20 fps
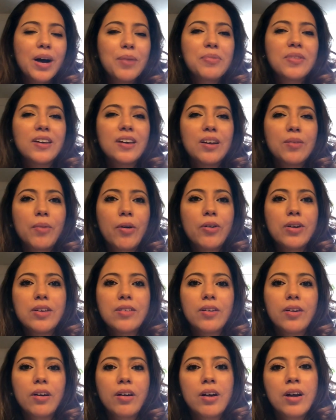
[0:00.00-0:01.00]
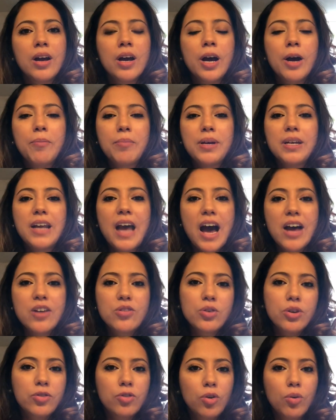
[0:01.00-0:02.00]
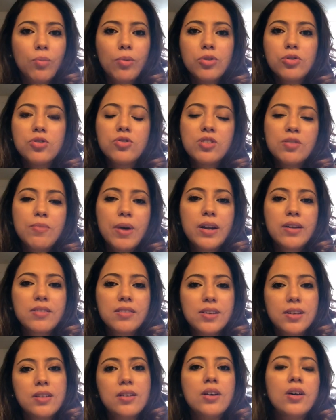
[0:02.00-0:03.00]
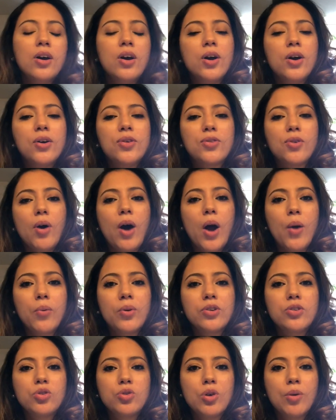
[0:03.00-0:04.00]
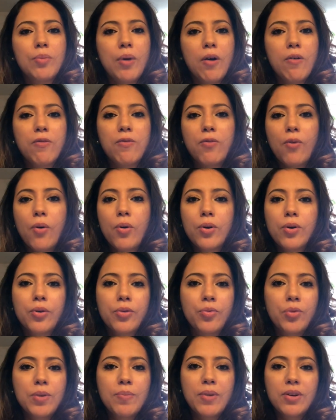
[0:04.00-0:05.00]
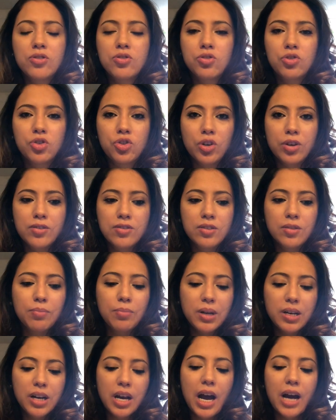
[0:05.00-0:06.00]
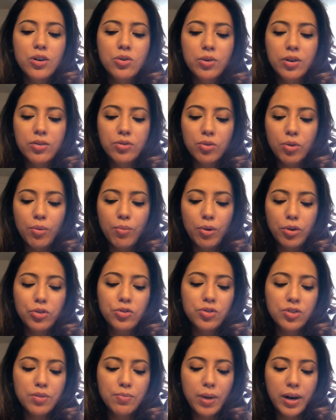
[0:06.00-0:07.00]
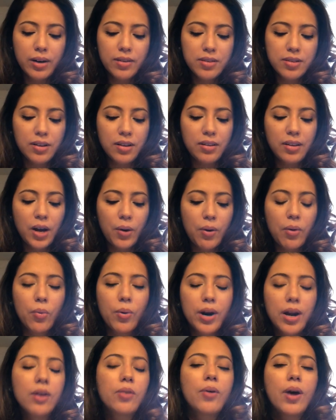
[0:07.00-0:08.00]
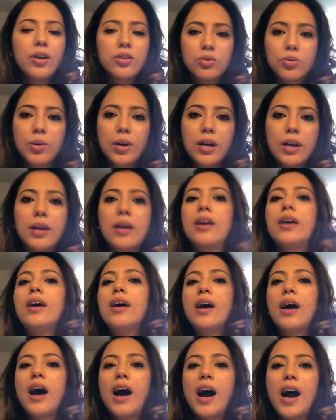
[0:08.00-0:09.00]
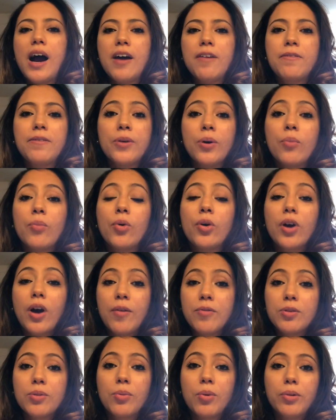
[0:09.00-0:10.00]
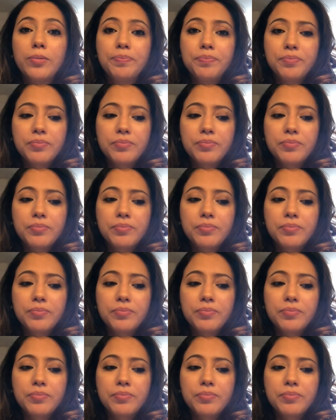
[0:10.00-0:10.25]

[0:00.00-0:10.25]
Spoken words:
I'm thinking about either pediatrics or emergency medicine. So I would do about 4 or 3 months just in pediatrics or emergency medicine. That way when I graduate, I feel more comfortable,